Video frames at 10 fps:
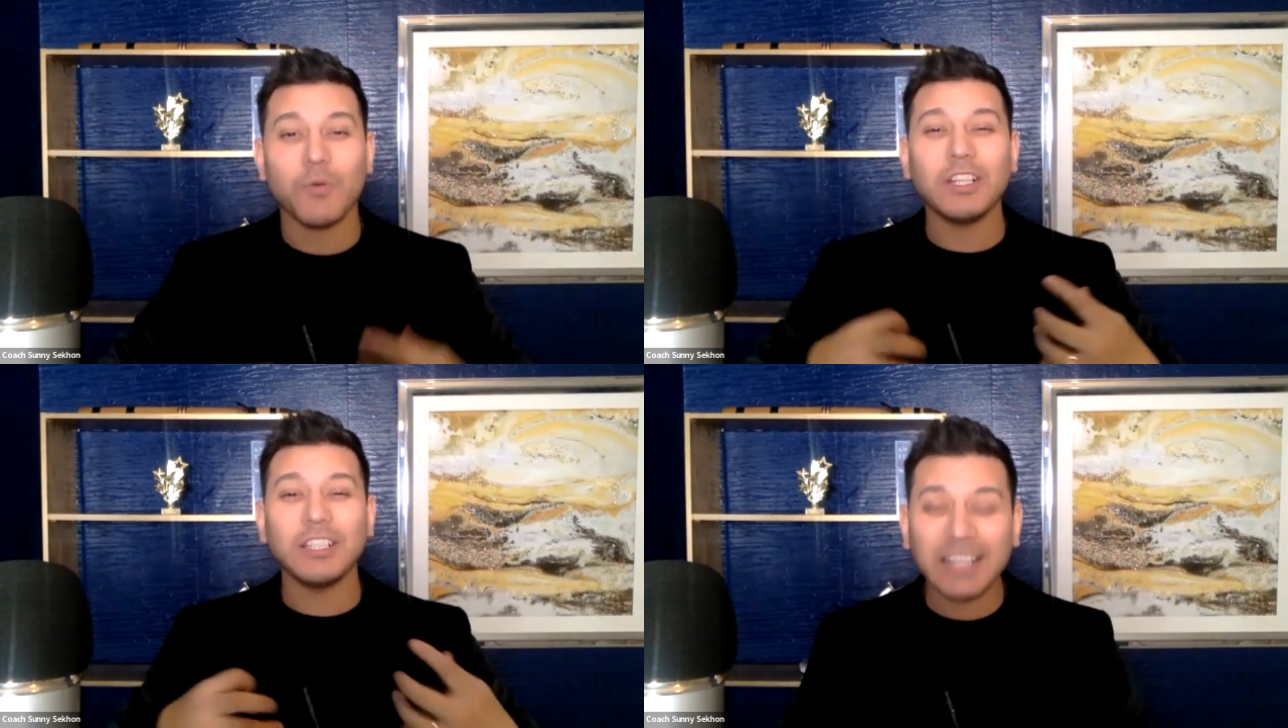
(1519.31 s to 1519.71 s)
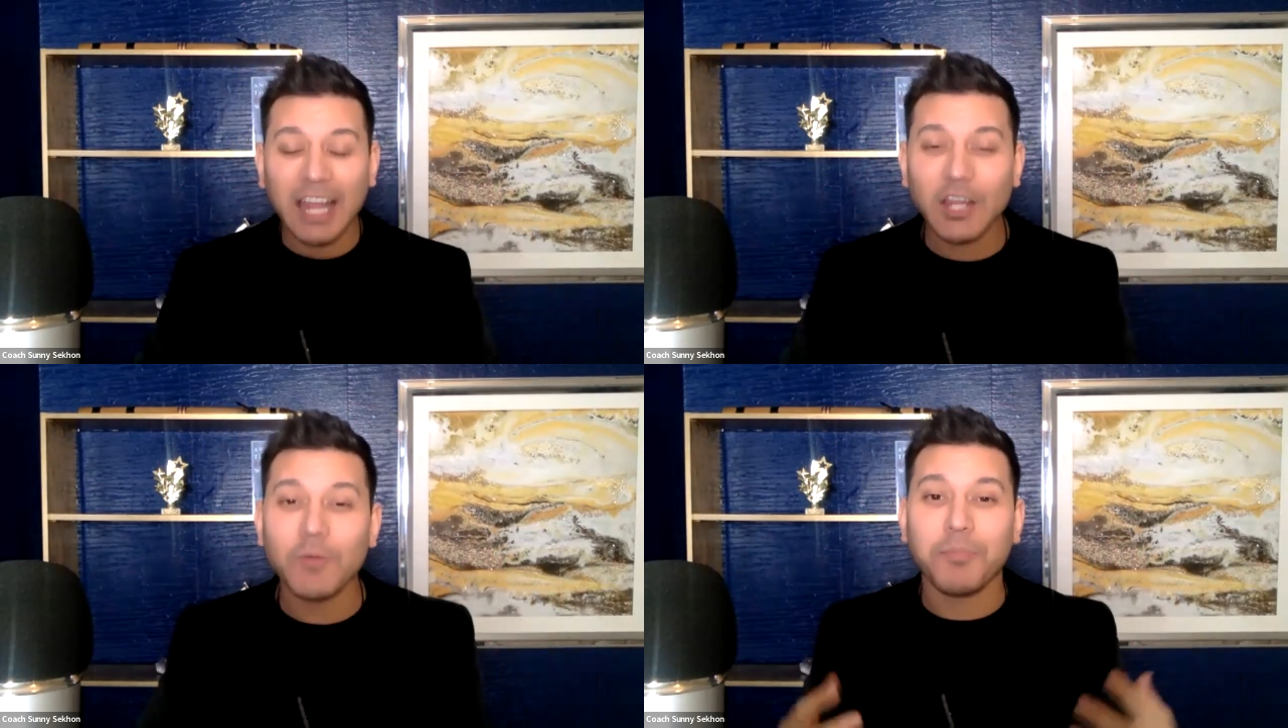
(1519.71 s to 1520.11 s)
I want you to
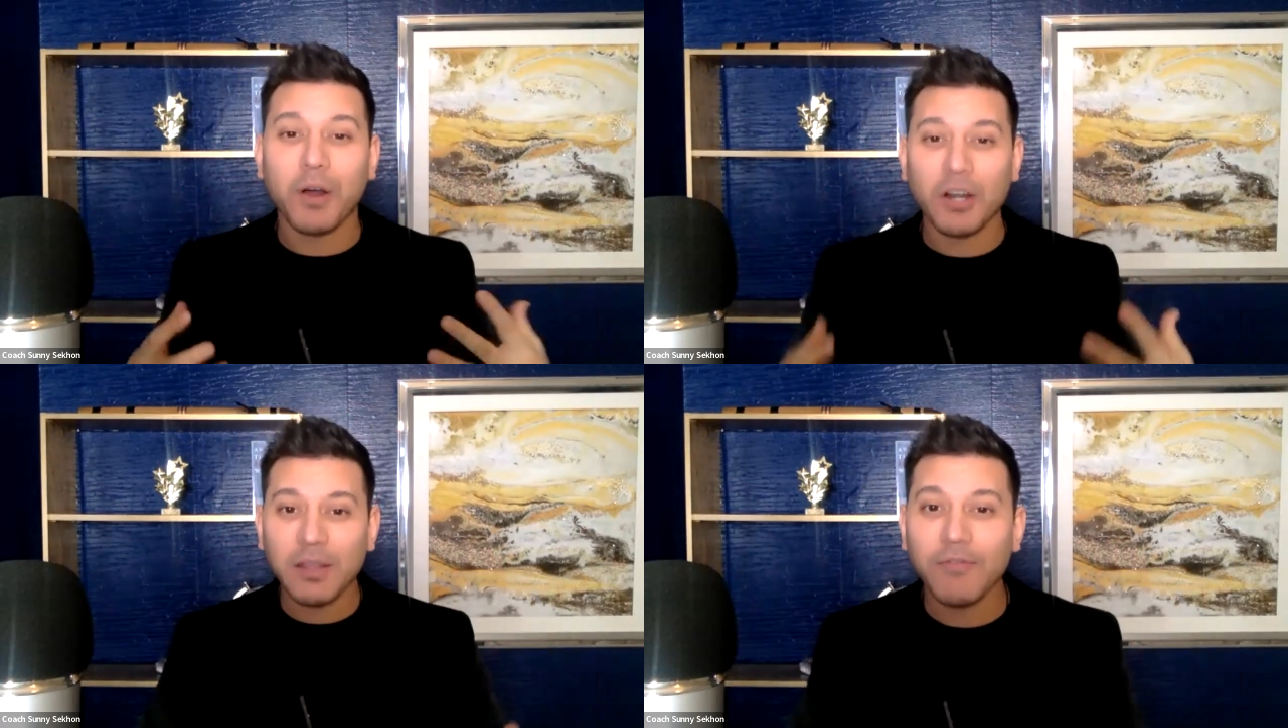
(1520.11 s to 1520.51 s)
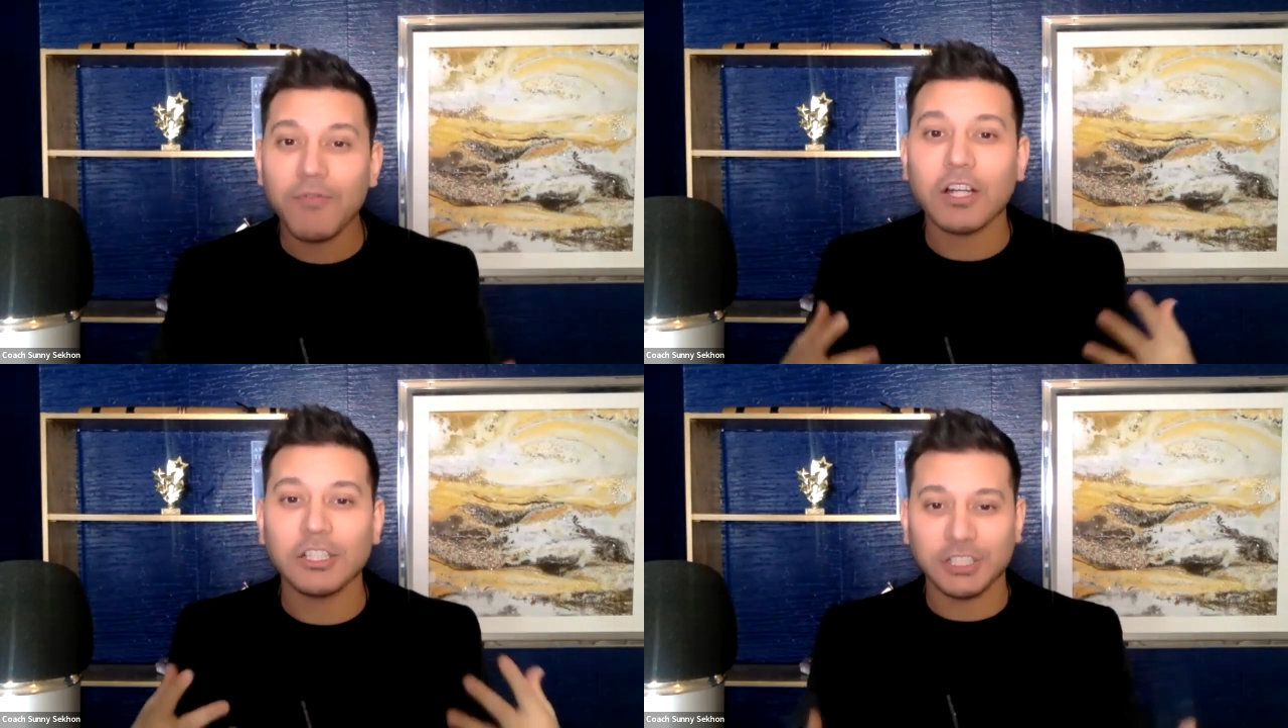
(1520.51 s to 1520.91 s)
get your body
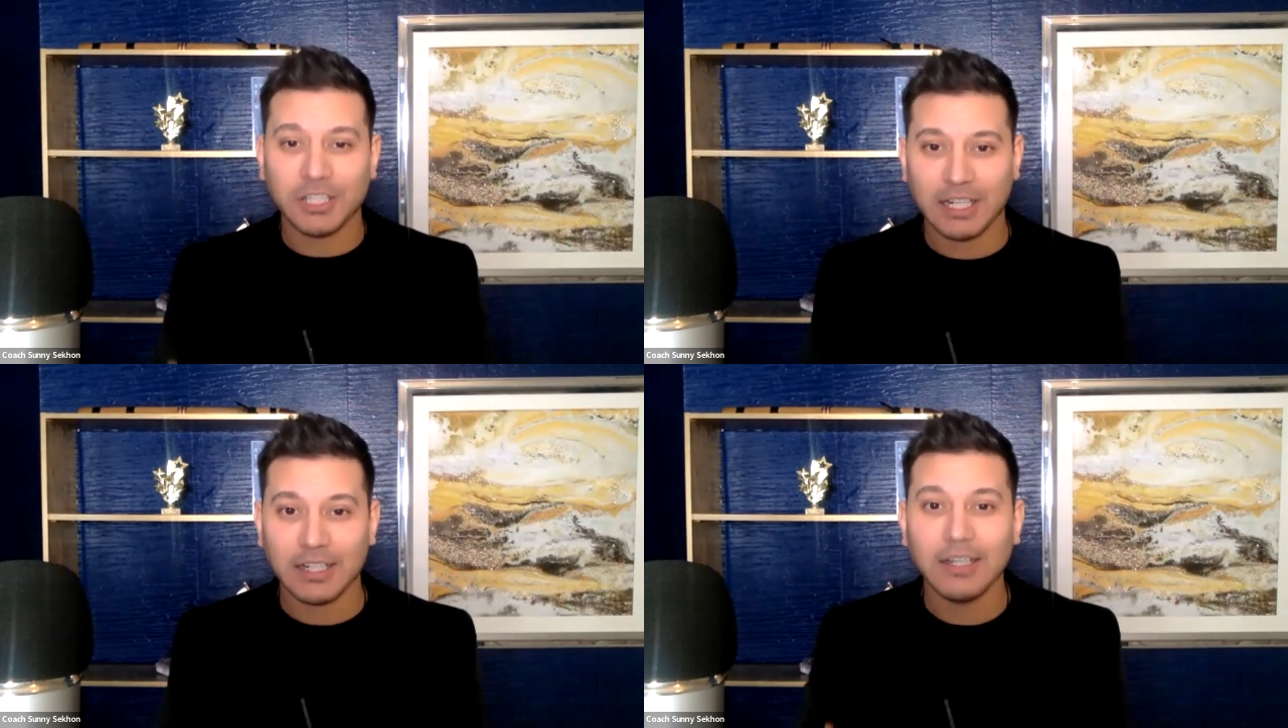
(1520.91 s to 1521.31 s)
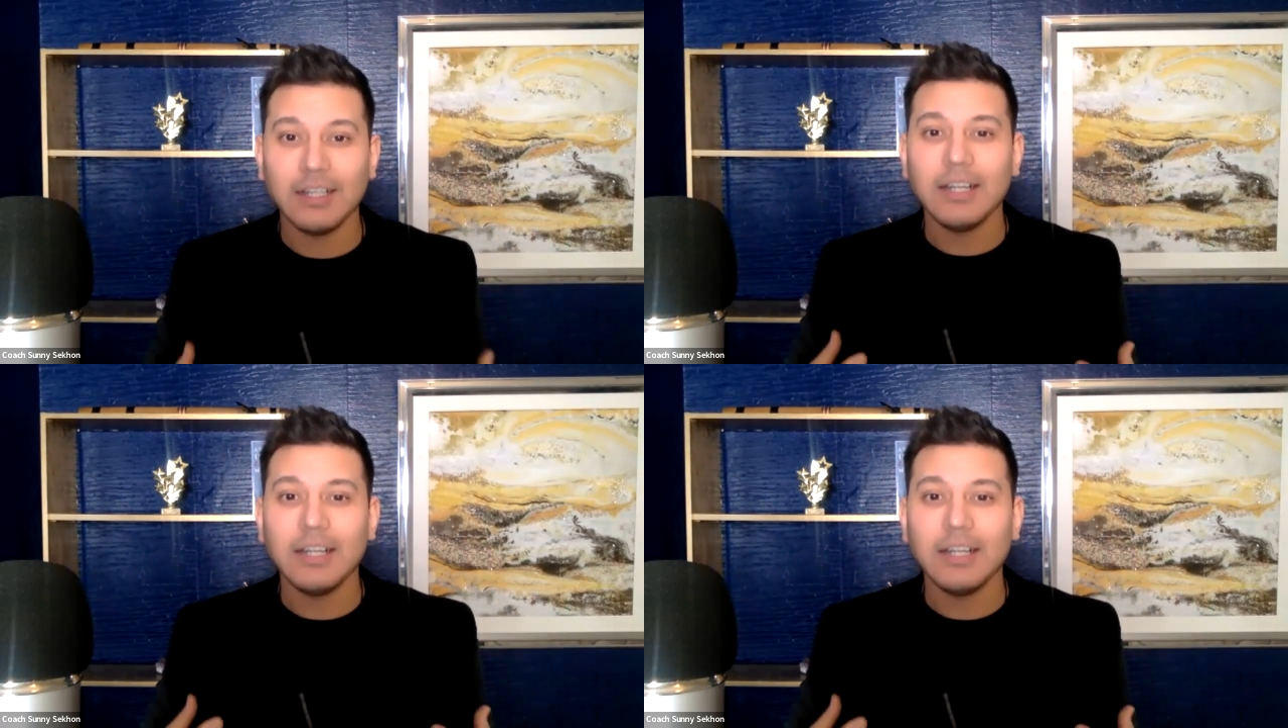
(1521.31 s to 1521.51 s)
functioning.